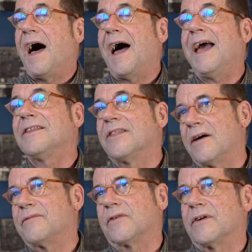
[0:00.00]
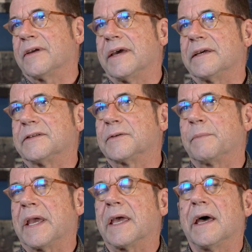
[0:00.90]
I love Real Kids
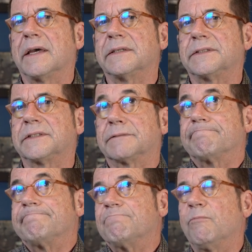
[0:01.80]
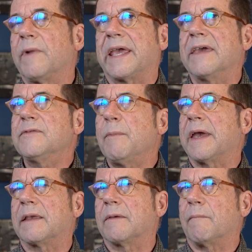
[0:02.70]
because it gives
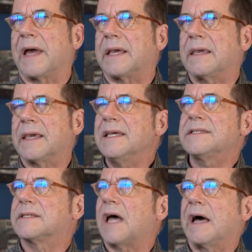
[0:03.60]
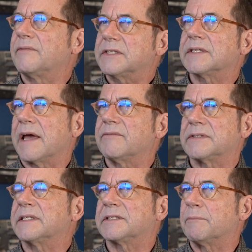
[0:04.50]
my kids obviously have a
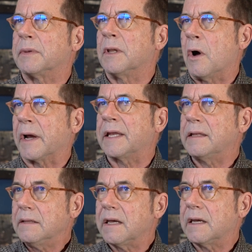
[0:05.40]
sense of belonging